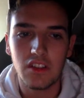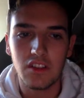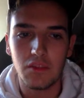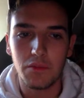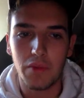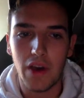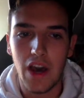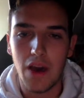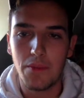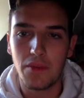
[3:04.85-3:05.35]
and
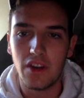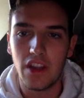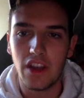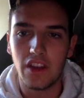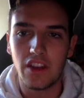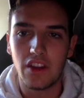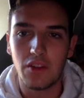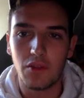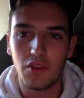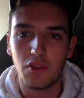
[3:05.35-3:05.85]
Pop and
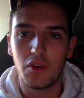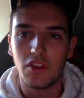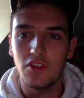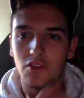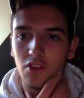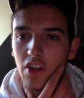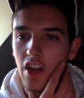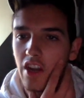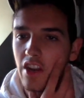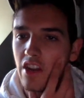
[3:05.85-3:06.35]
Elliot were the ones
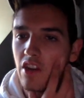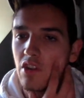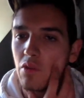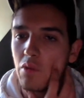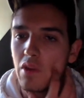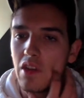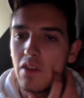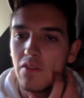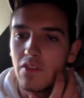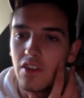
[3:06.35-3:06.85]
who kind of
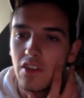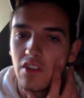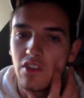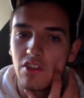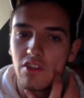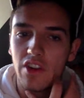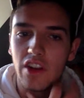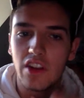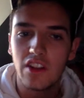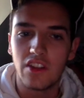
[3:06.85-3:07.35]
interweaved and
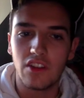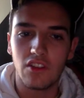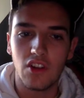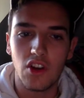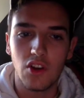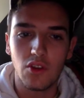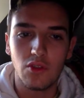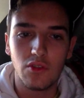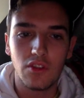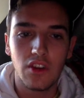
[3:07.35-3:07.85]
created their
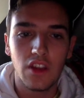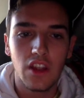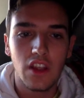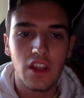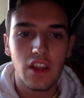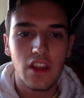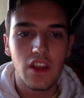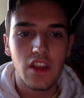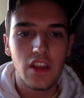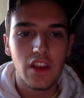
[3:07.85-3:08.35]
own
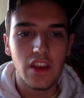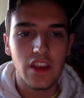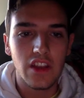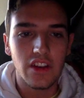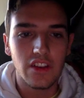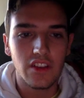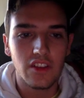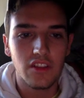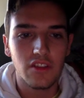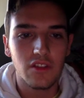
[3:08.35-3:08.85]

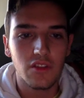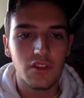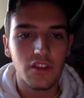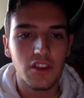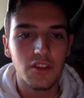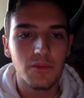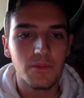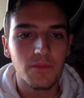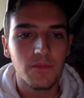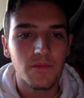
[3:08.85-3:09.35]
into the
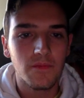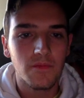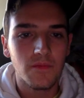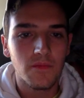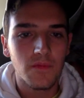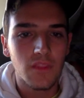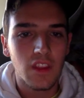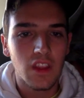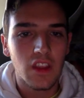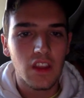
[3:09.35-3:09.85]
story.
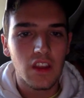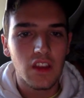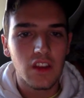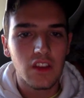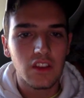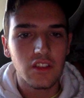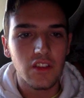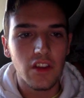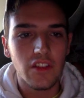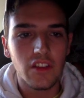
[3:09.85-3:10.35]

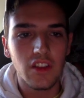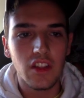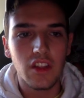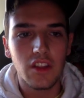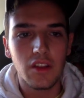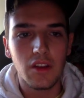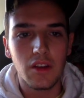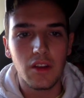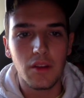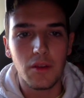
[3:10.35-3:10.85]
So I think
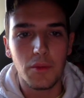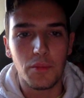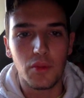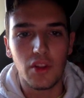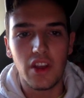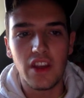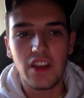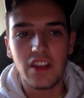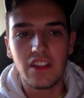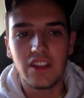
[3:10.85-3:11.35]
that the
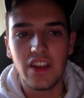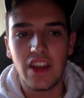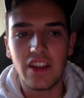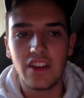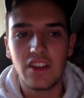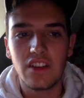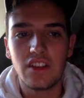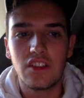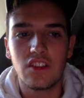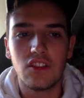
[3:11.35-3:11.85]
play
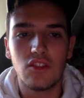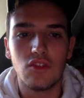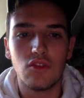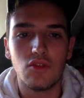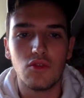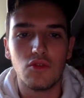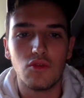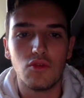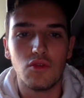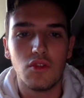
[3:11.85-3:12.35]
intended
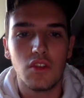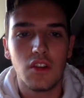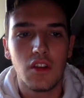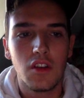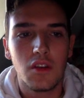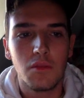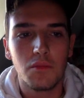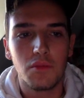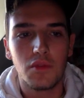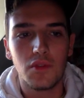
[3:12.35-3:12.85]
to
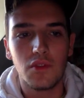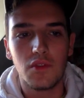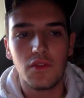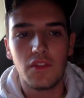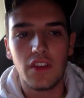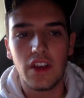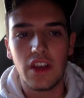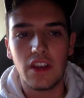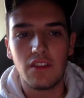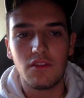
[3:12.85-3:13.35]
prove
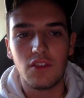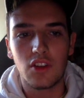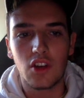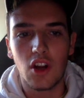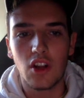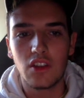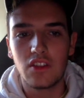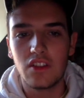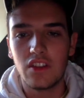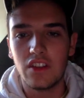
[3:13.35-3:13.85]
that
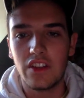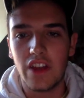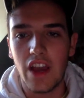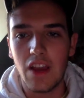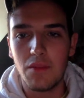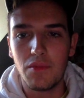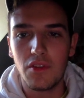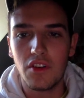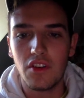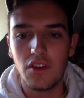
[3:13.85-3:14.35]
regardless of the
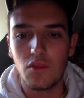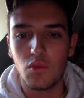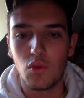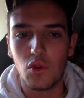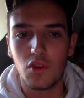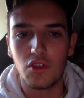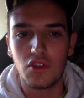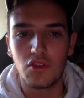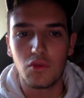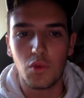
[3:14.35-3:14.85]
time period,
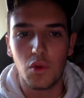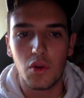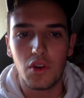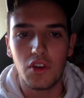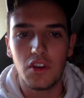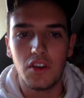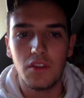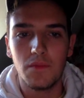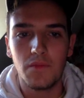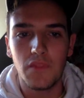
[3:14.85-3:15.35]
war is
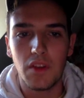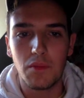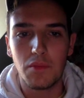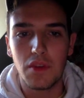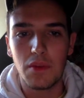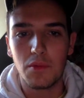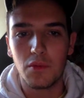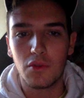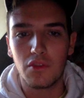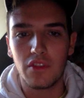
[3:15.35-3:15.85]
war, and
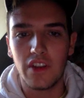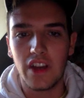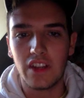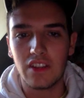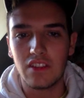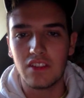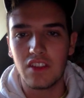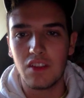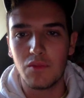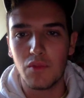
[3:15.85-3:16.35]
people react
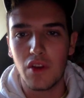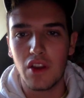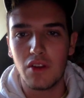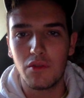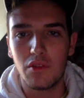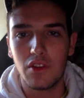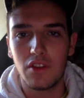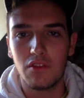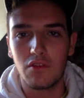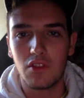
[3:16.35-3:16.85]
the same way to
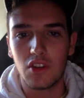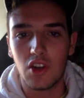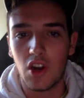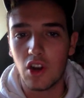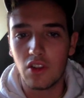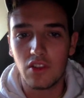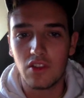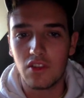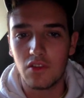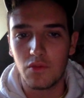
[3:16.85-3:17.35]
it
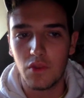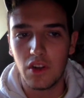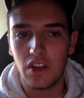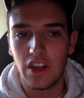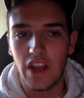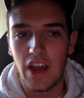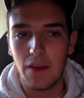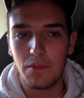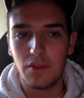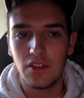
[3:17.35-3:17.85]
regardless of when it
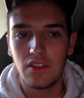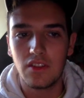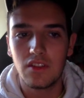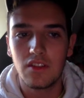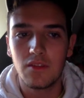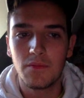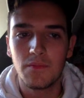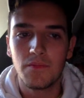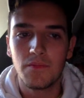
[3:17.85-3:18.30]
happens.